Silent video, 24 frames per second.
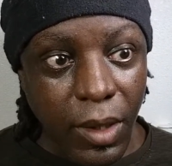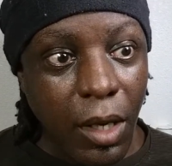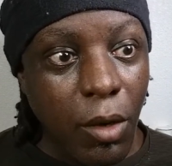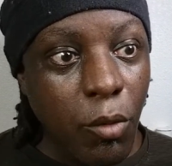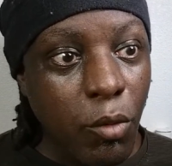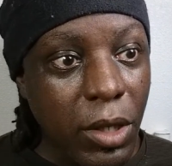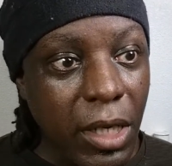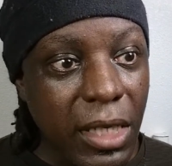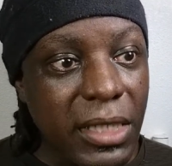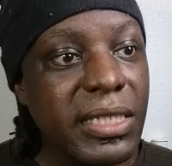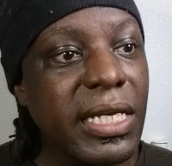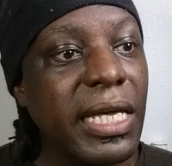
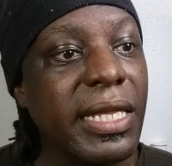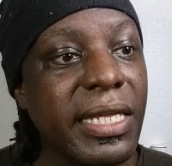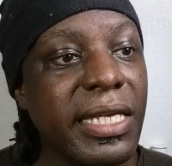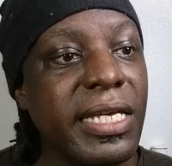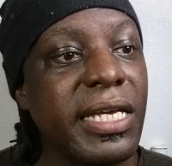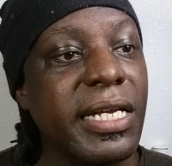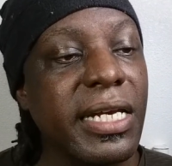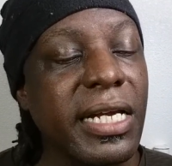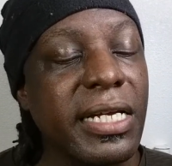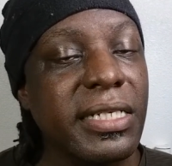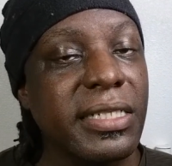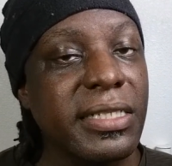And when I say the
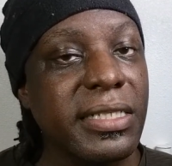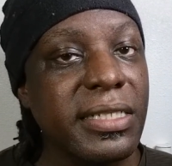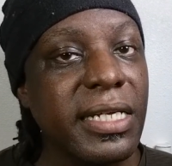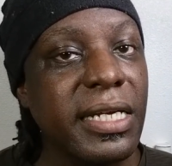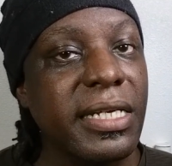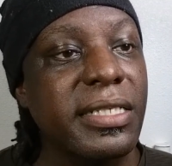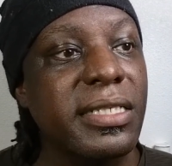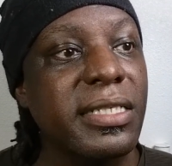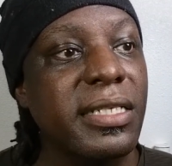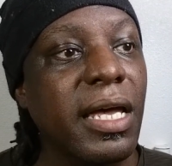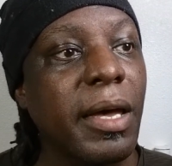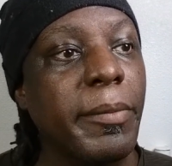United
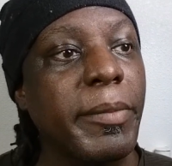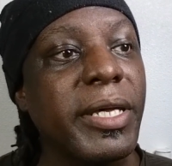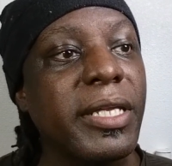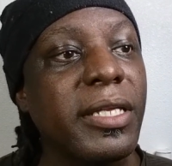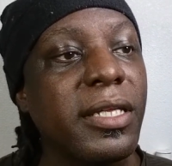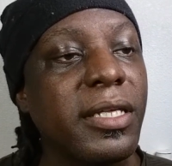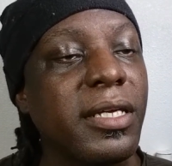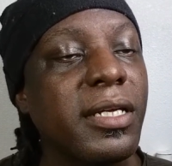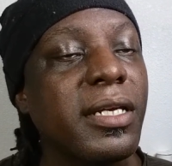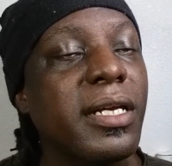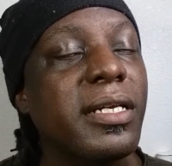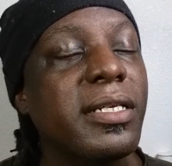States, I
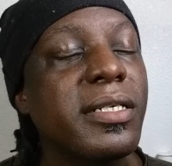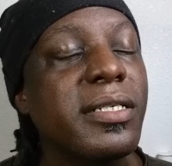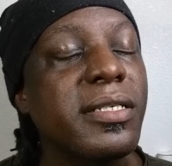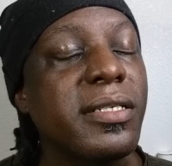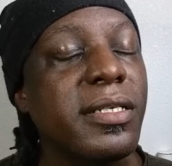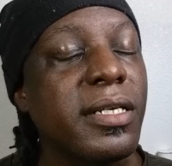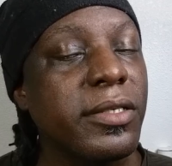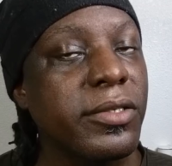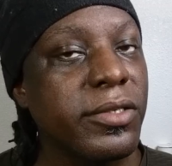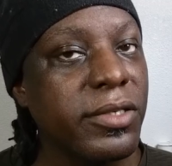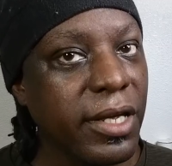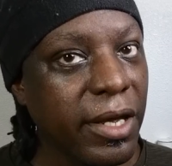mean the United
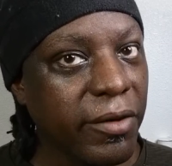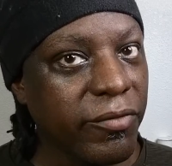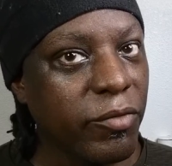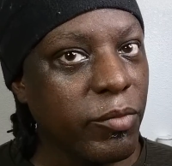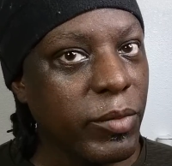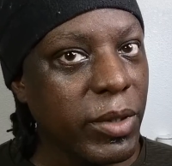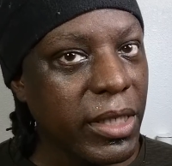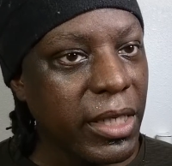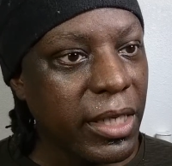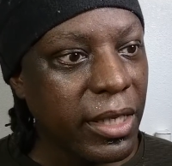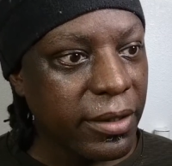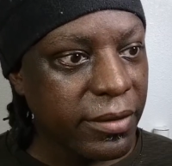States
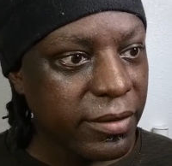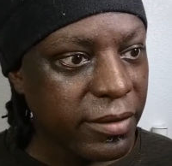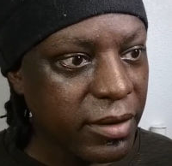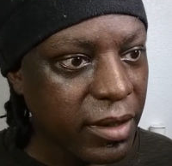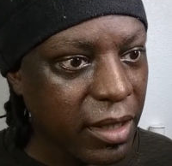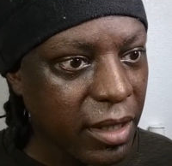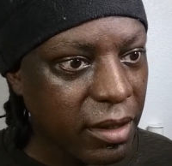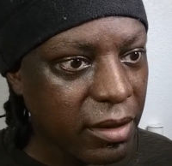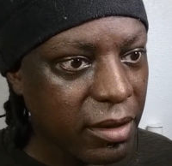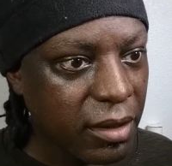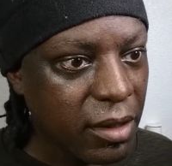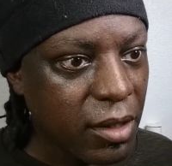government has
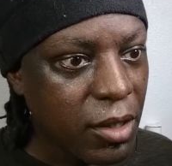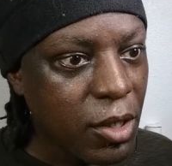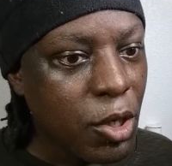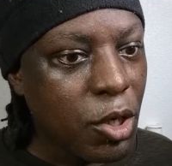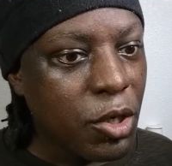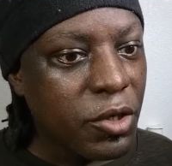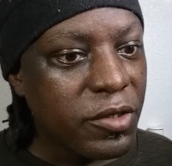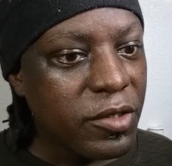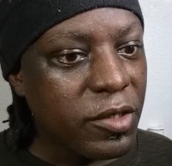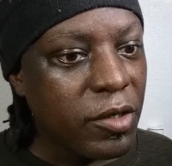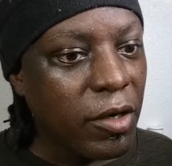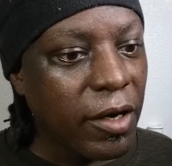not.
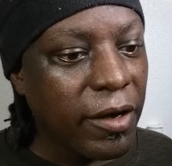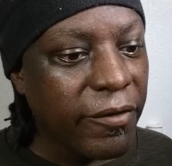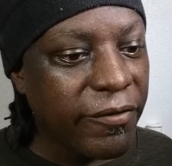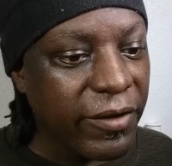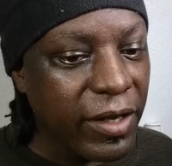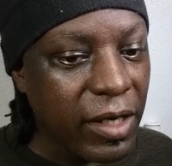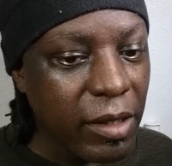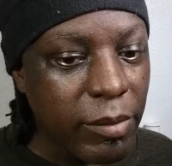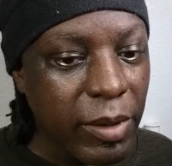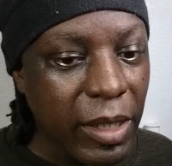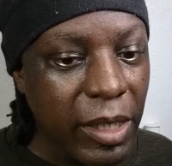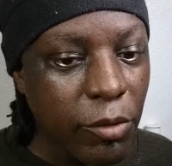So if
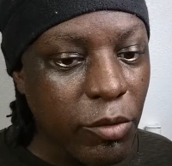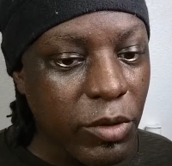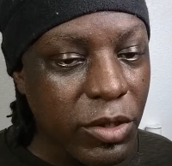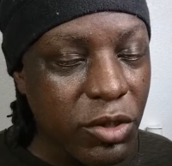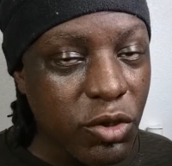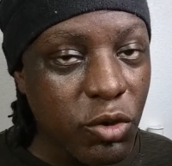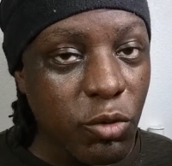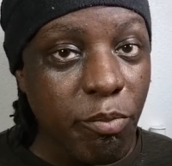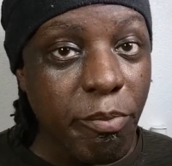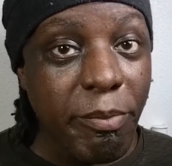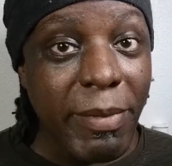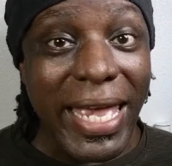anybody
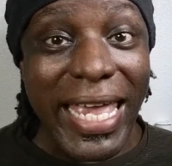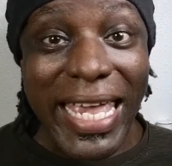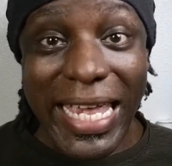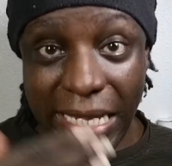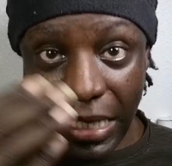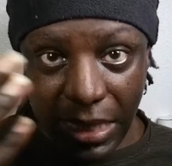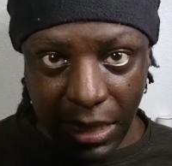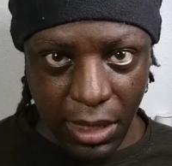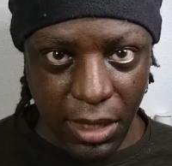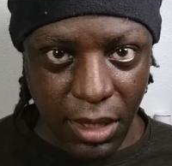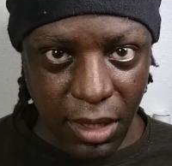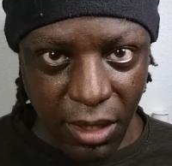wants to
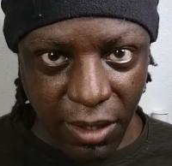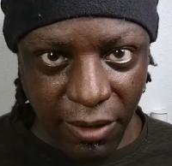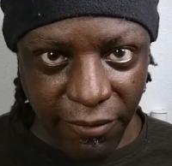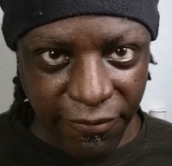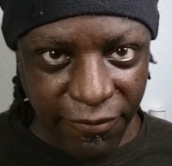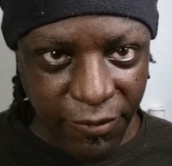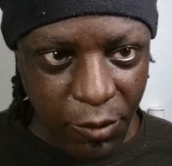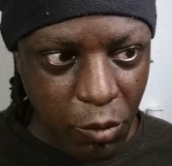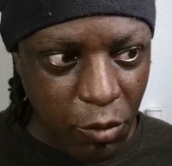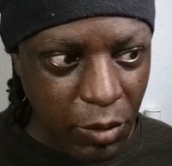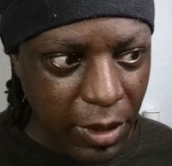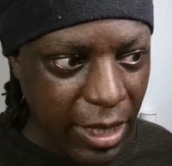make a
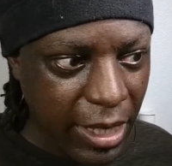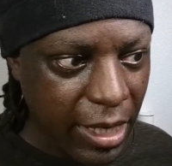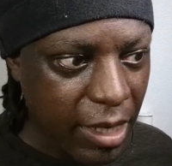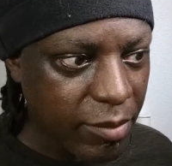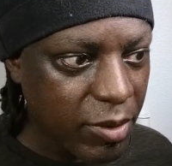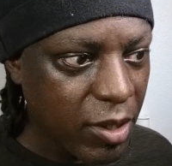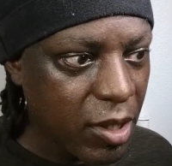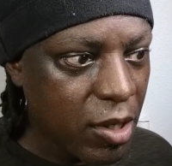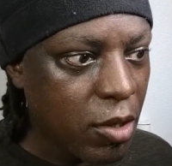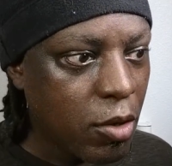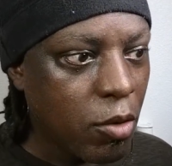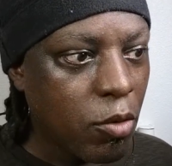phone
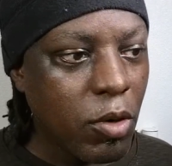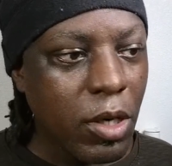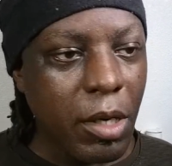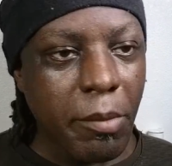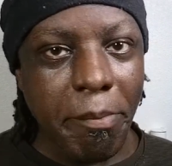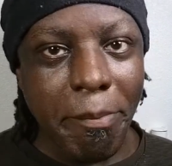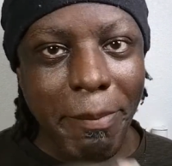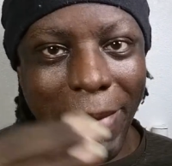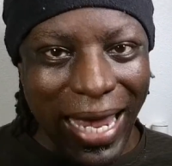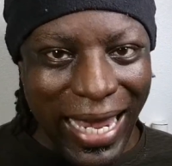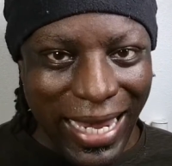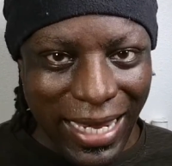app, want
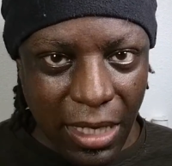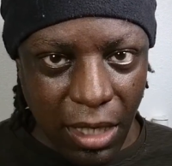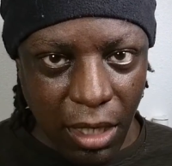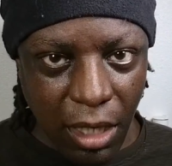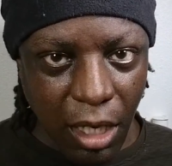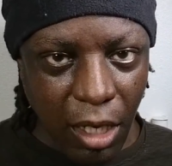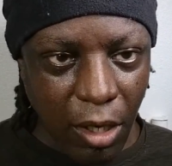to make